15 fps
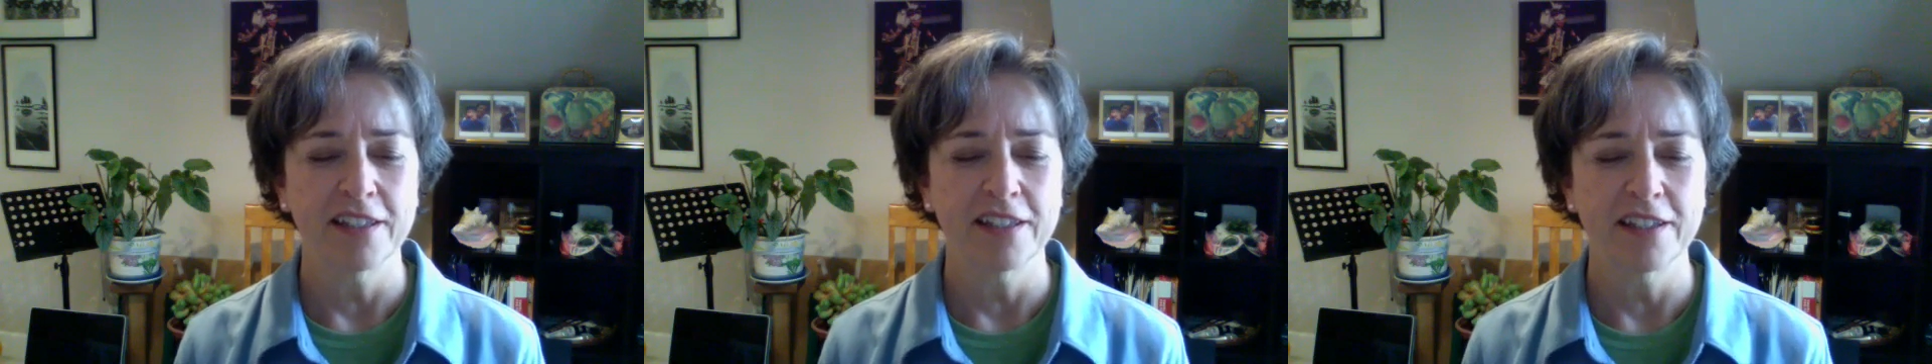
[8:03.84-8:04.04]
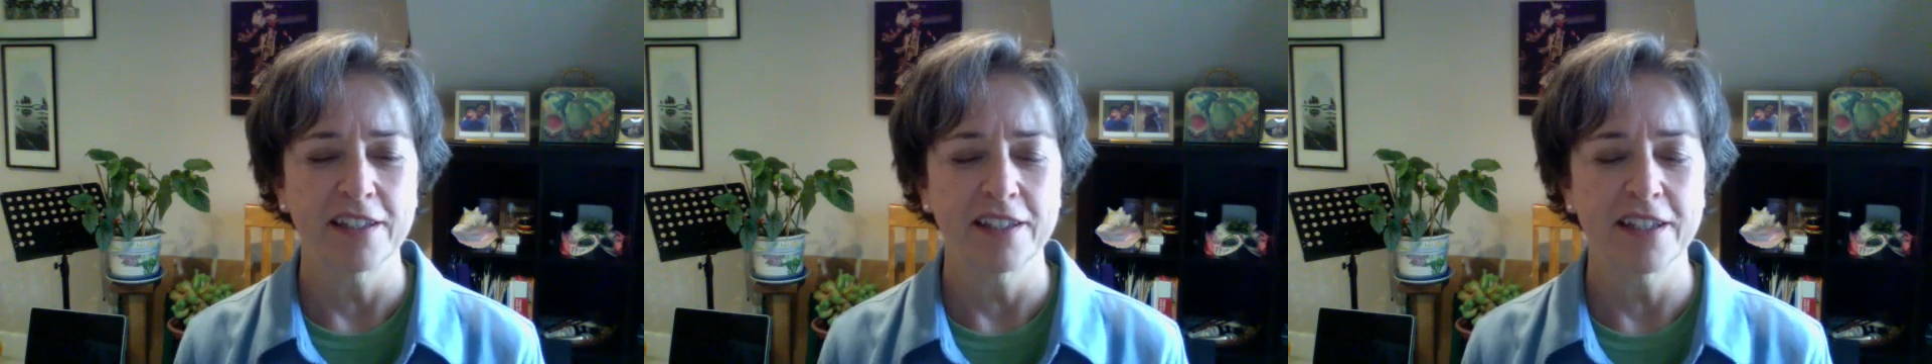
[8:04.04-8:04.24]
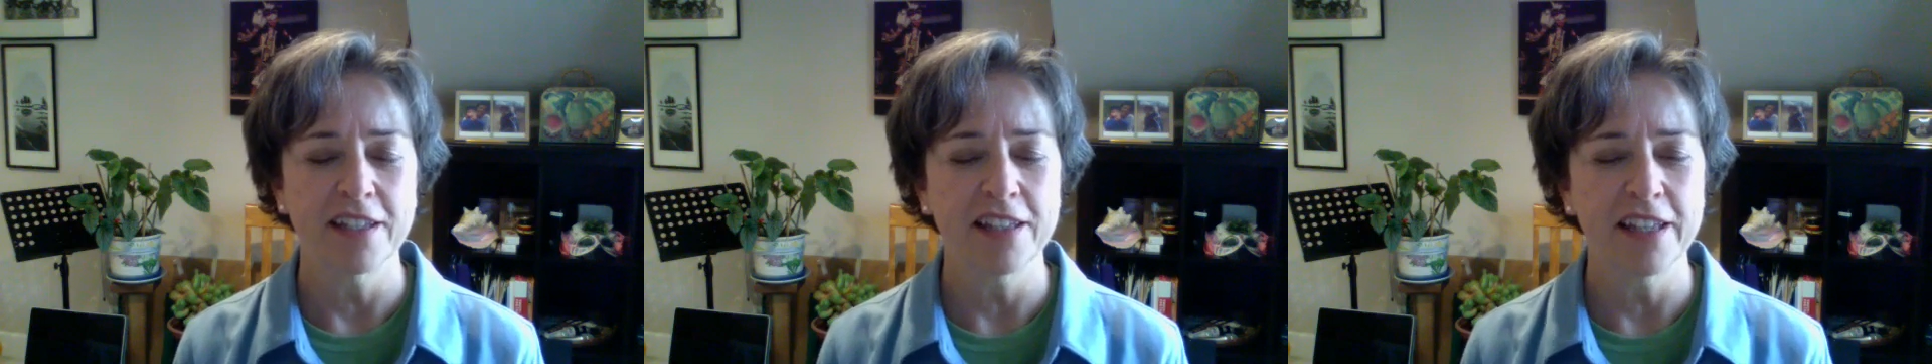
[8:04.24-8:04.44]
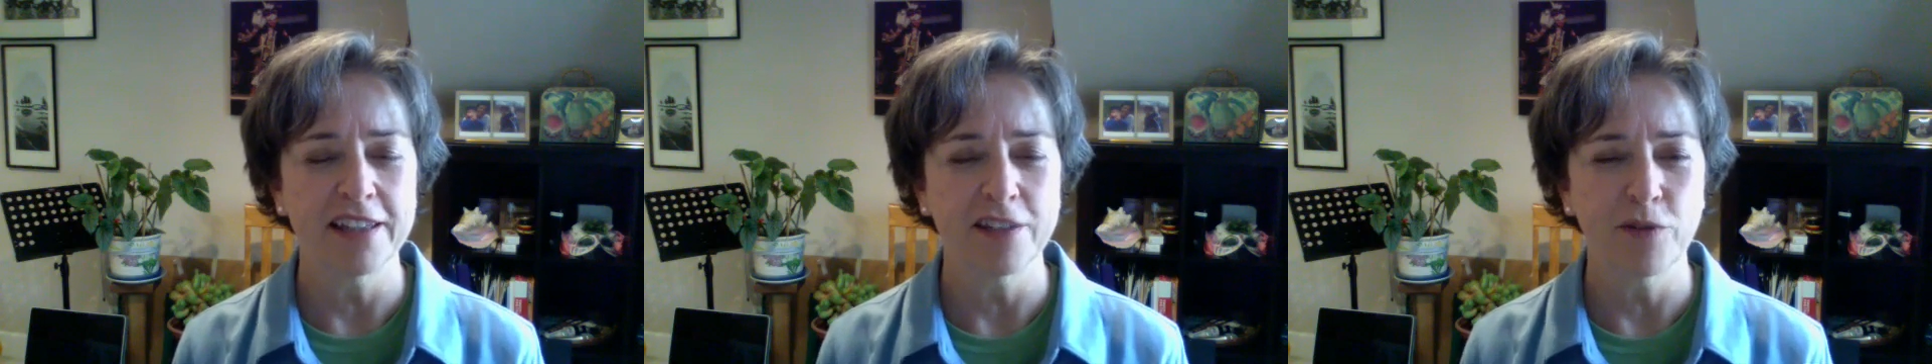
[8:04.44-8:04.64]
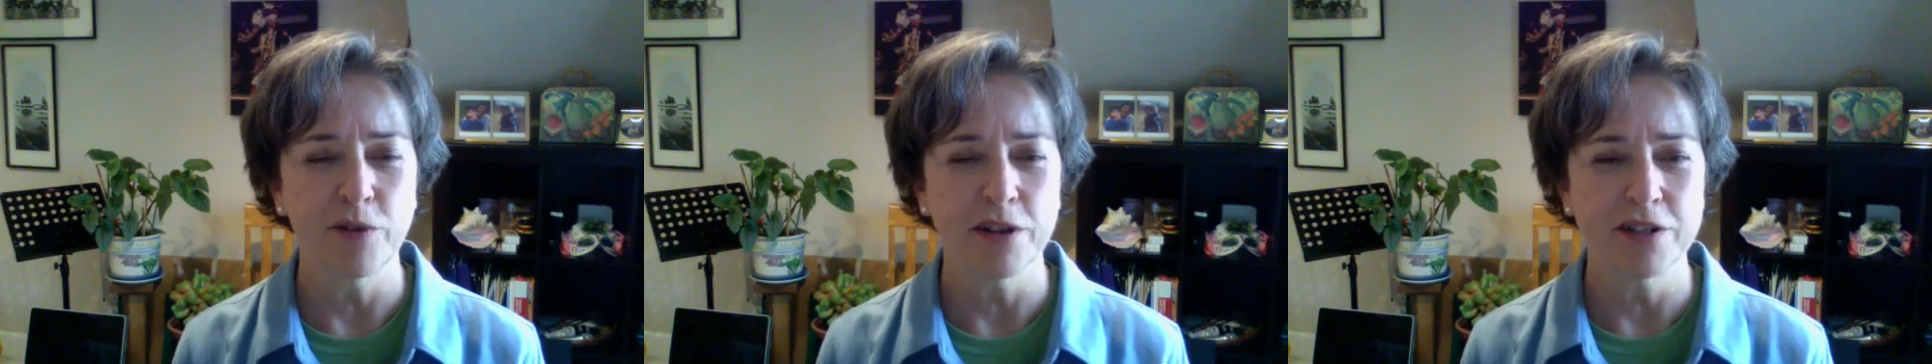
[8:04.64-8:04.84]
I can let
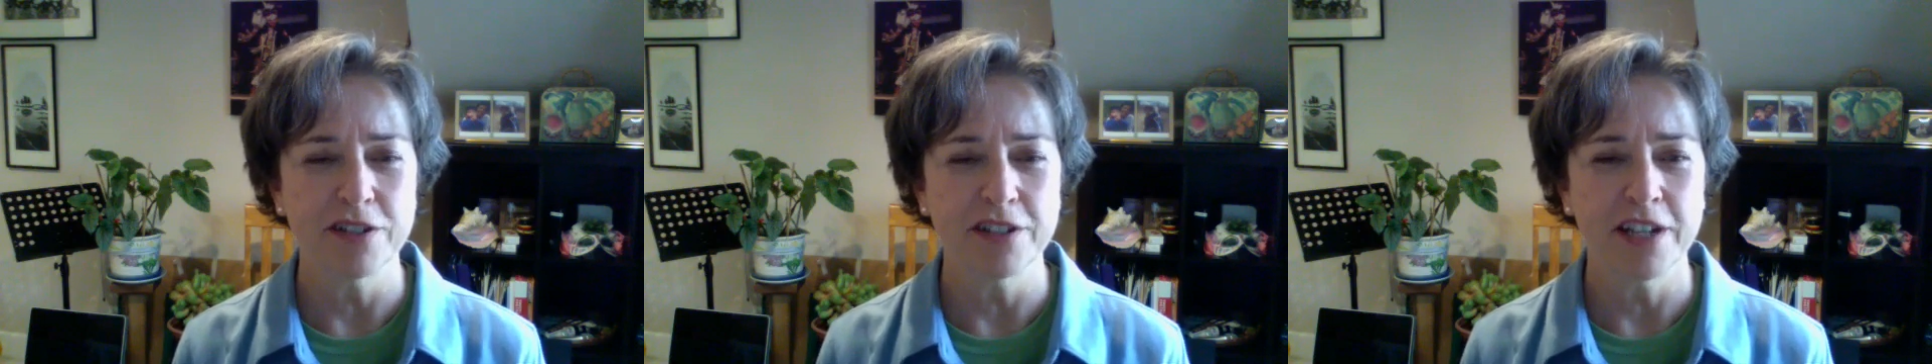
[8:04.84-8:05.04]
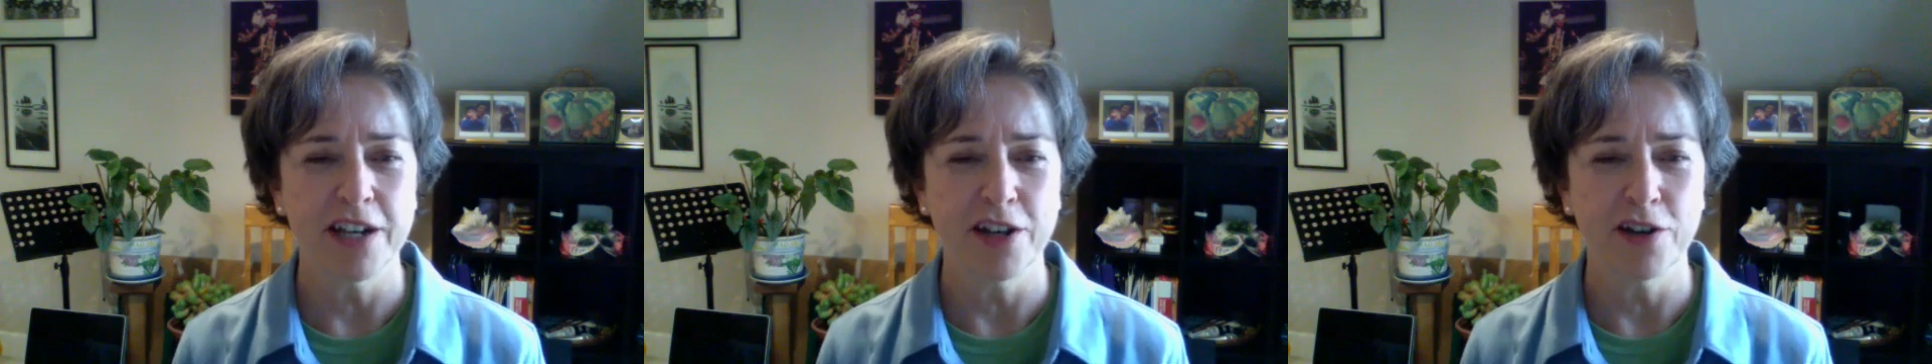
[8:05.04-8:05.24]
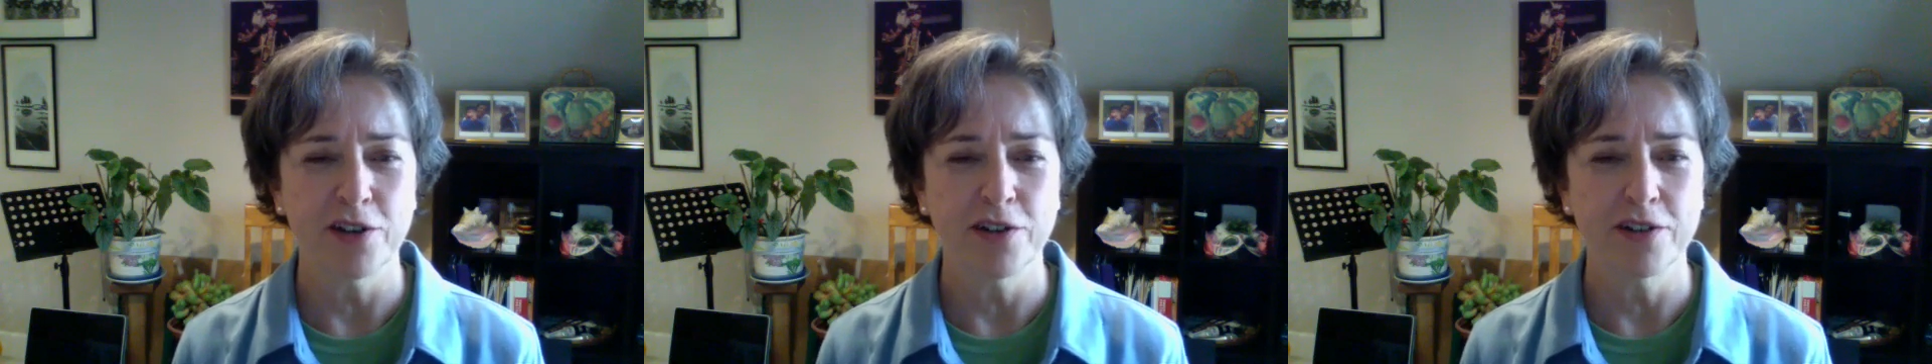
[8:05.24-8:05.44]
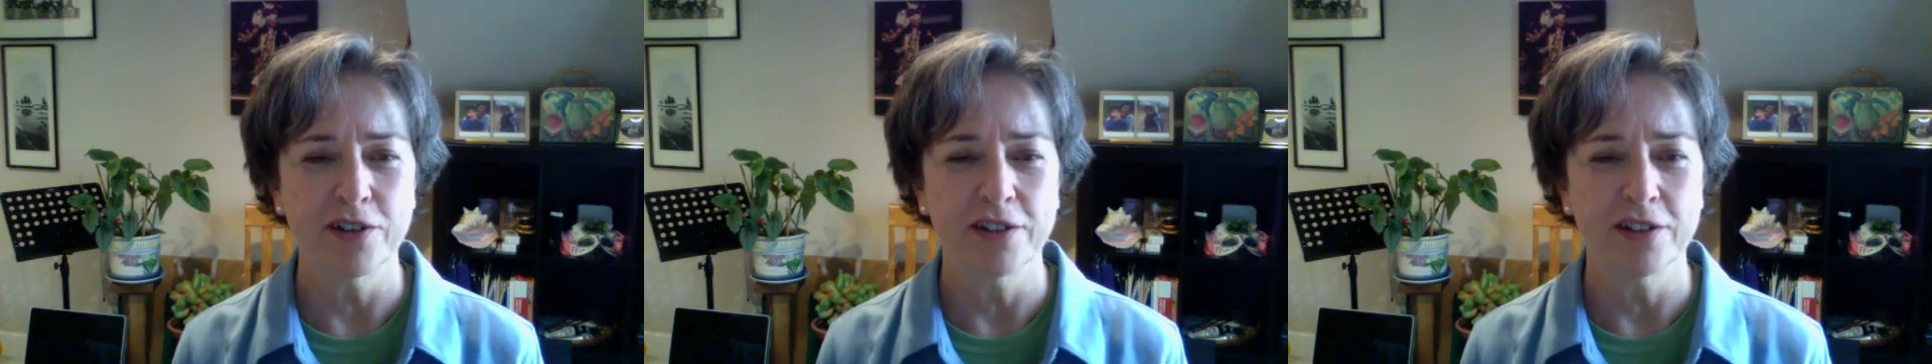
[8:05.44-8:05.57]
the words go